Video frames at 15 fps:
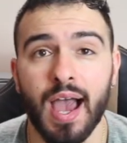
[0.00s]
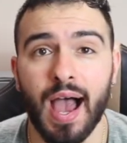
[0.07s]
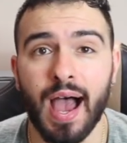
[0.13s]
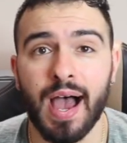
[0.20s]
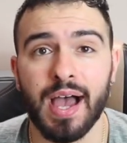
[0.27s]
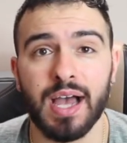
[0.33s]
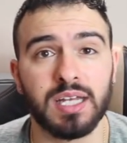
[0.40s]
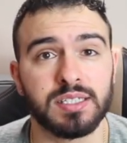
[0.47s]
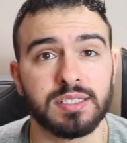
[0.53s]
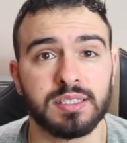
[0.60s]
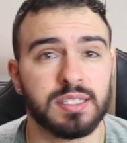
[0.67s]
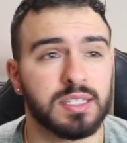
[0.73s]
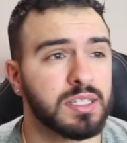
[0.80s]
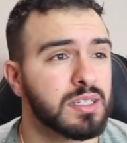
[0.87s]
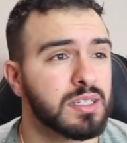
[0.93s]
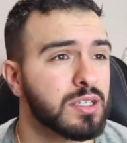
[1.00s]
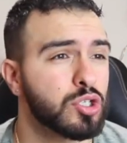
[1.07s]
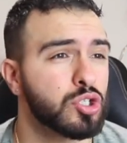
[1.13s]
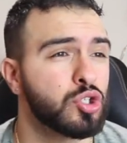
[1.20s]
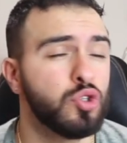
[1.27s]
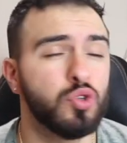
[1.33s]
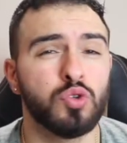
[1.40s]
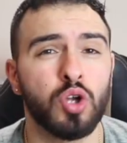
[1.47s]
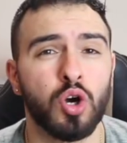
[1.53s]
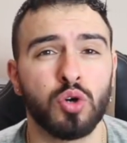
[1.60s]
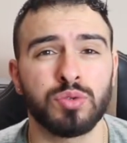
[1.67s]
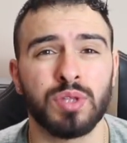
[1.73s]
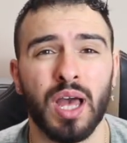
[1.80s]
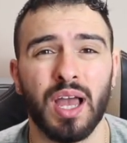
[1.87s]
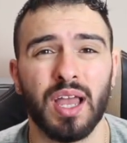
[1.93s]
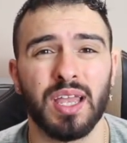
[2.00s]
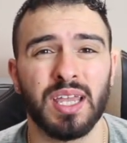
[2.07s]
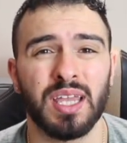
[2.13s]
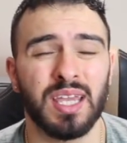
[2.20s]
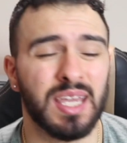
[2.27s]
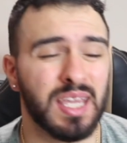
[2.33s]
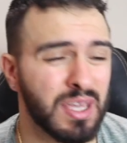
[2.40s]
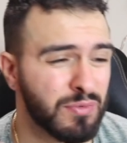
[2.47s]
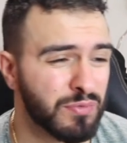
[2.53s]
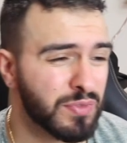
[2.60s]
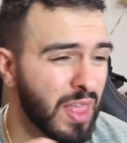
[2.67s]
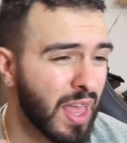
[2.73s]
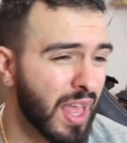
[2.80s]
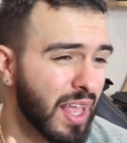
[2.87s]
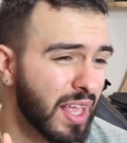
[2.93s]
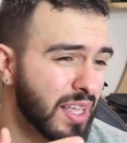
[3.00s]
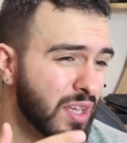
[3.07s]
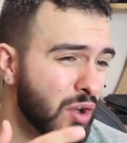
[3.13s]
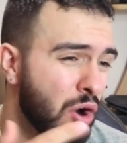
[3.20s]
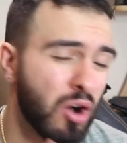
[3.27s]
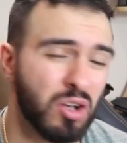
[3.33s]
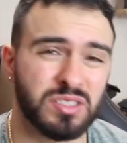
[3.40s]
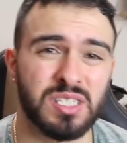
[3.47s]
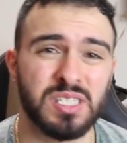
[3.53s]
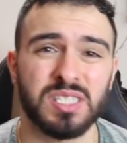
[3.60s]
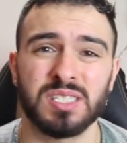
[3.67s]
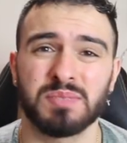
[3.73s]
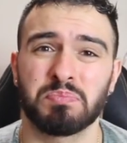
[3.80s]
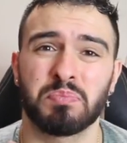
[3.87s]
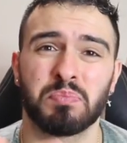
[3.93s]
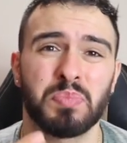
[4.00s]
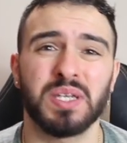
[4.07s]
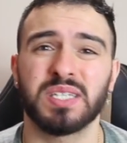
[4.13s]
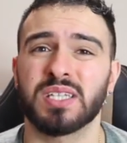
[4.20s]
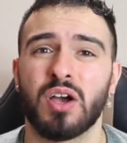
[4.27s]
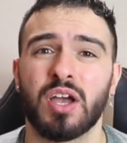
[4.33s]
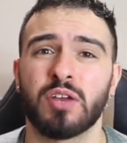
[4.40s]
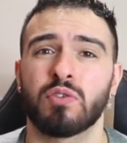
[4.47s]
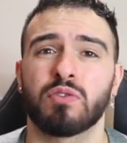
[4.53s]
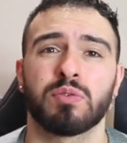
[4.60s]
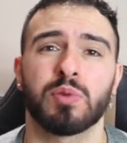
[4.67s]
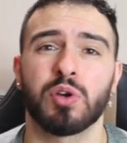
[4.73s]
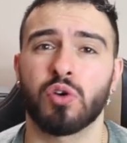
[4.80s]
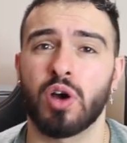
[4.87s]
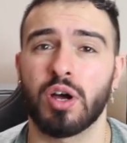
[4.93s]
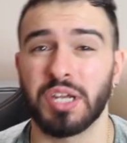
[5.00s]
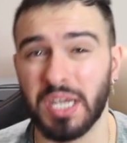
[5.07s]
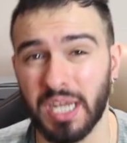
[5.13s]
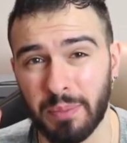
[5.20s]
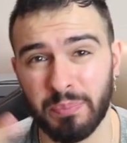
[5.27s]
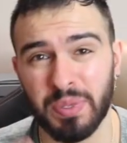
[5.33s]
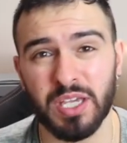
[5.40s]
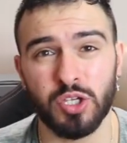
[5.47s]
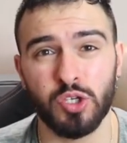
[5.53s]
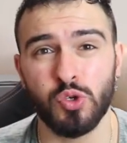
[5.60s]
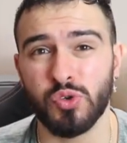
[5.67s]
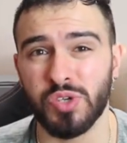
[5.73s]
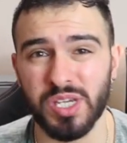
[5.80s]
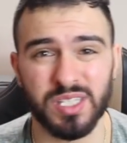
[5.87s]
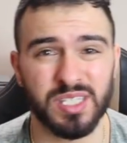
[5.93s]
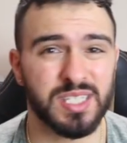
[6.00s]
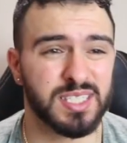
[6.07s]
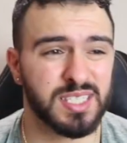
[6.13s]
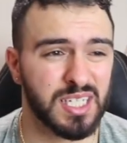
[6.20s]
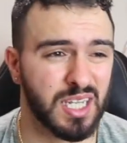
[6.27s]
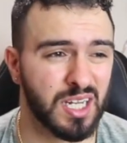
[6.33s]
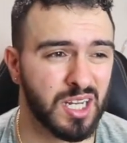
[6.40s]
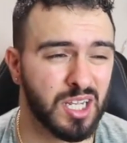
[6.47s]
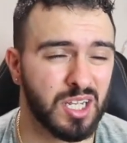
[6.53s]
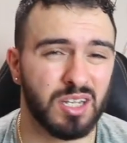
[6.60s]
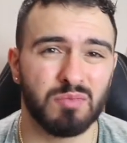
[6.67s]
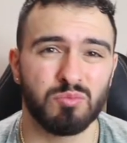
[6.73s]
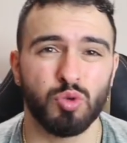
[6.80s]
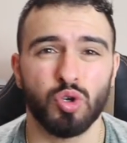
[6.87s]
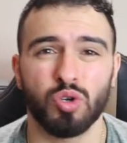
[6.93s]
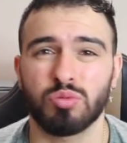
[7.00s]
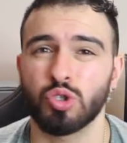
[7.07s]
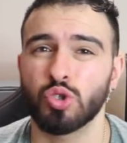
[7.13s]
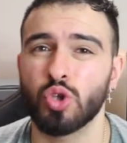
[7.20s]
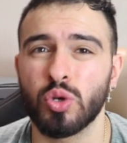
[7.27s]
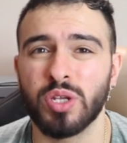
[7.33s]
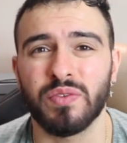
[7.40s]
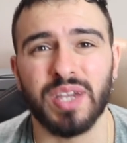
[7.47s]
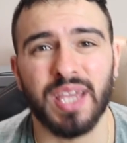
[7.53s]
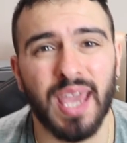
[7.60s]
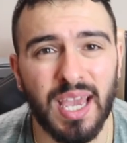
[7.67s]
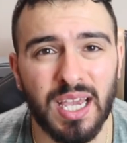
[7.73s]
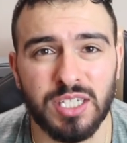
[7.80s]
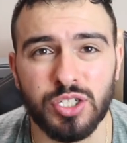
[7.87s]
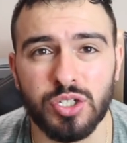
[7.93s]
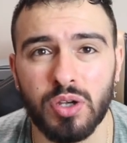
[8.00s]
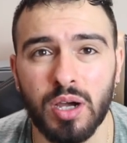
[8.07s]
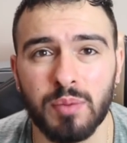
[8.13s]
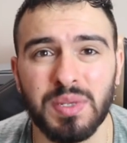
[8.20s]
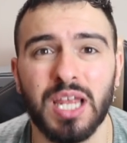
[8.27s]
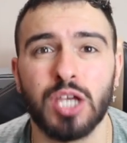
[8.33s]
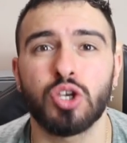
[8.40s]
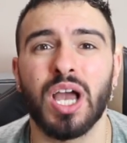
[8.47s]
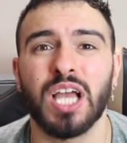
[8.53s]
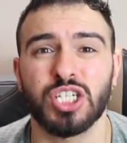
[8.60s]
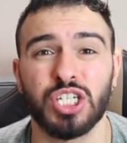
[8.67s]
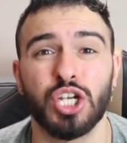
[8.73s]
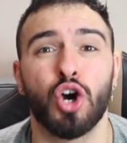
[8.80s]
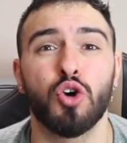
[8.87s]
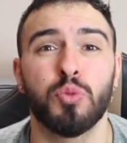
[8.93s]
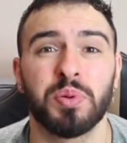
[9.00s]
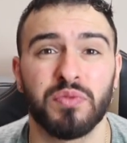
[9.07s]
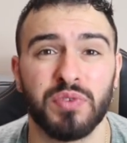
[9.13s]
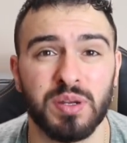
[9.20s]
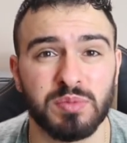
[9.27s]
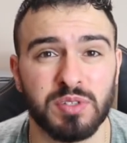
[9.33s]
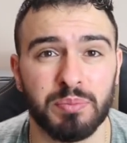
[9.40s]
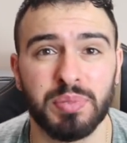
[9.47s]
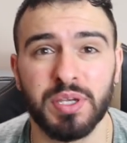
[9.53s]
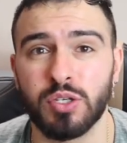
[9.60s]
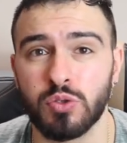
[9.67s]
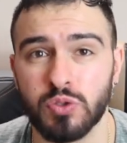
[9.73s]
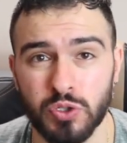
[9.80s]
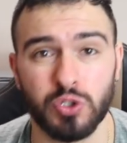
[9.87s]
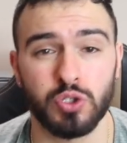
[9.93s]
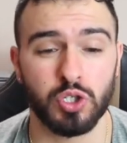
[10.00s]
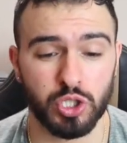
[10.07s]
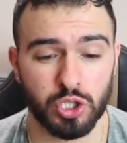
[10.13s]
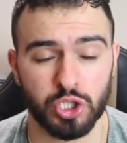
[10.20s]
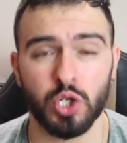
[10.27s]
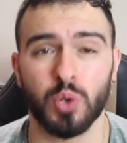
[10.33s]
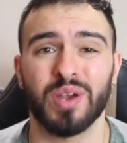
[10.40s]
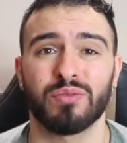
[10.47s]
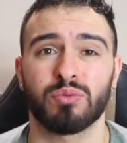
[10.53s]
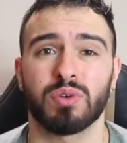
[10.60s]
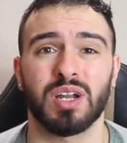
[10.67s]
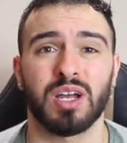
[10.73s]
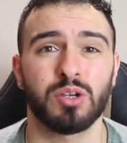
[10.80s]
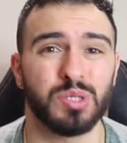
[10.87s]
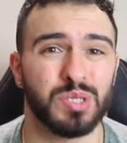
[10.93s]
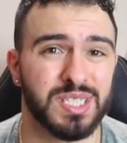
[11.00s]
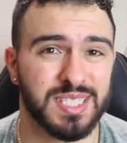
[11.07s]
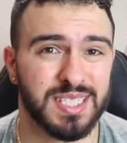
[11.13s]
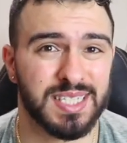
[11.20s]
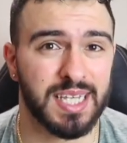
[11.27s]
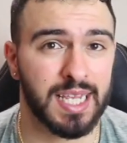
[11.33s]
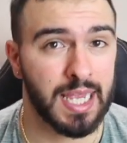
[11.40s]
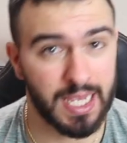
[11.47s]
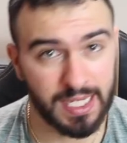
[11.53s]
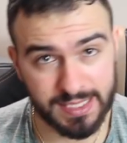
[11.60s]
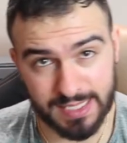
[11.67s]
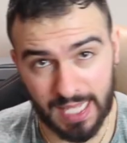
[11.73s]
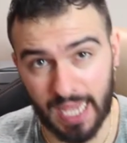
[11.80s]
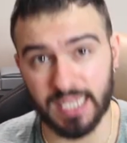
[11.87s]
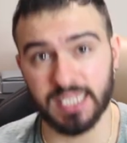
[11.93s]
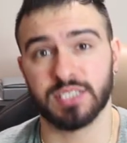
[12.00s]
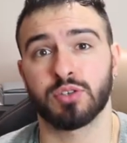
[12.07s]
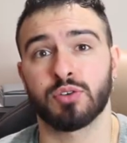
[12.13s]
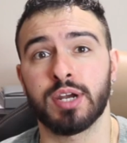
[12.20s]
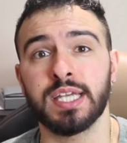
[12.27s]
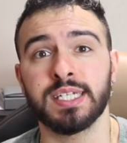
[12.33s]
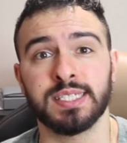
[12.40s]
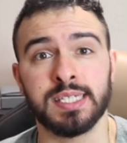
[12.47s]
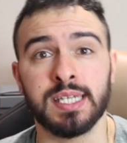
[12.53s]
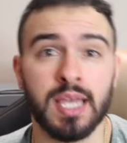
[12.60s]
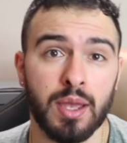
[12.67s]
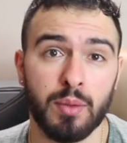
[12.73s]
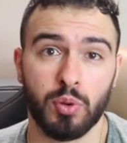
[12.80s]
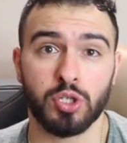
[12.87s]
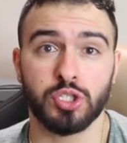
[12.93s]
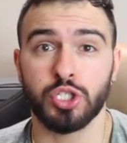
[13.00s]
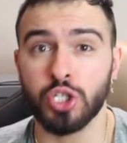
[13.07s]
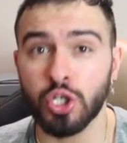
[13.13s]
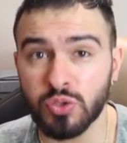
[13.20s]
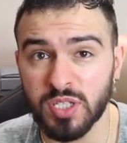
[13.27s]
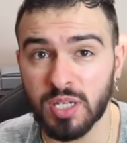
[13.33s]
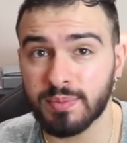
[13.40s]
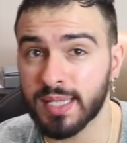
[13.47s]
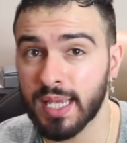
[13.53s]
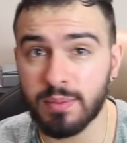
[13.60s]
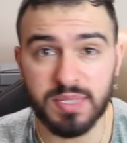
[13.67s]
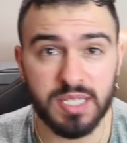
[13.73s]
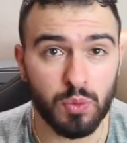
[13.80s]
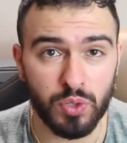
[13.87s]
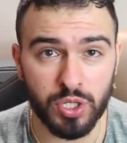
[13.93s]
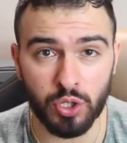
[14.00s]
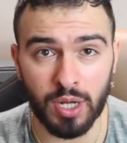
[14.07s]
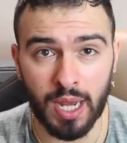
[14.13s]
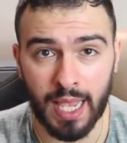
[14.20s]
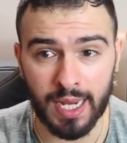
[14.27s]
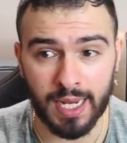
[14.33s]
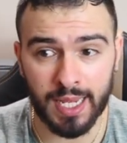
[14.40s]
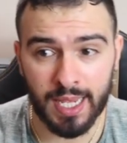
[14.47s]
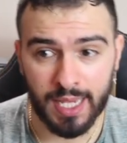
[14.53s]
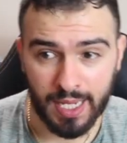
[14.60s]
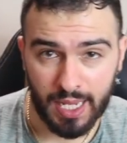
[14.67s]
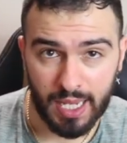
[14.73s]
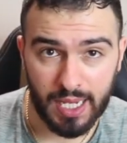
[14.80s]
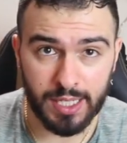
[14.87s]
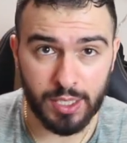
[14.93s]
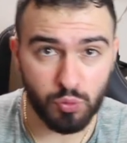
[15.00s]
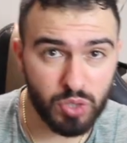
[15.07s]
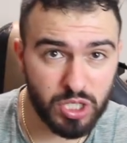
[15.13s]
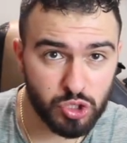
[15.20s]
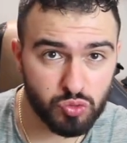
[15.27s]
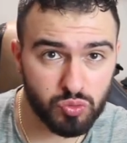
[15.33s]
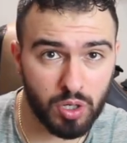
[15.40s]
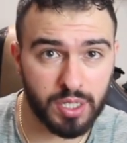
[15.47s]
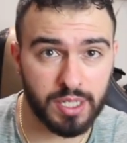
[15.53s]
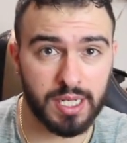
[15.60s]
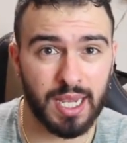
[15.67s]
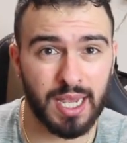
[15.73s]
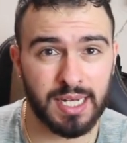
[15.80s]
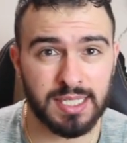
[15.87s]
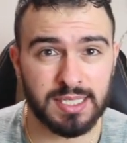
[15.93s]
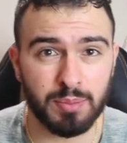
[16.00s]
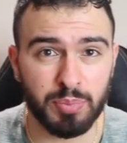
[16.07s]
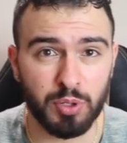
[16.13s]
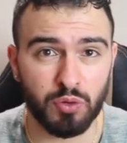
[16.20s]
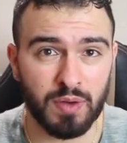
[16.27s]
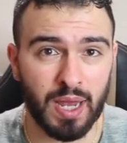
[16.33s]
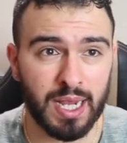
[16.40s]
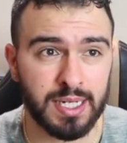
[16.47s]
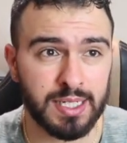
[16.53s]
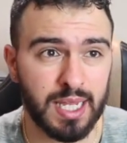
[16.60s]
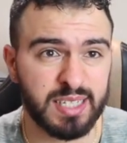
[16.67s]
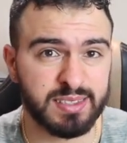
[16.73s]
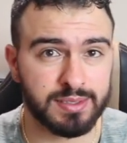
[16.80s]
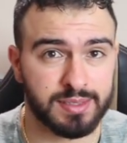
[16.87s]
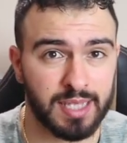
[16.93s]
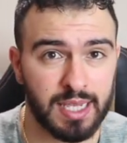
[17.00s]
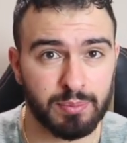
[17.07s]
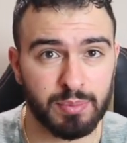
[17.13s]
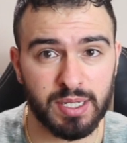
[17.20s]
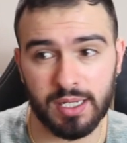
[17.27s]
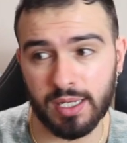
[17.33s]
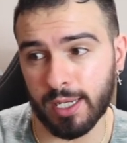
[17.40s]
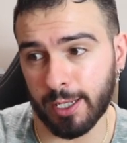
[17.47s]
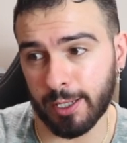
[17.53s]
And you know that if that artist picks out anyone from the crowd and they pick you here to sing, you don't even care, do you know what I mean? Like, you're actually hoping for them to pick you so you can show everyone how you can sing. That is crazy. Because you know sometimes, yeah, when you're like in a restaurant, yeah, and it's a bit of like an entertainment,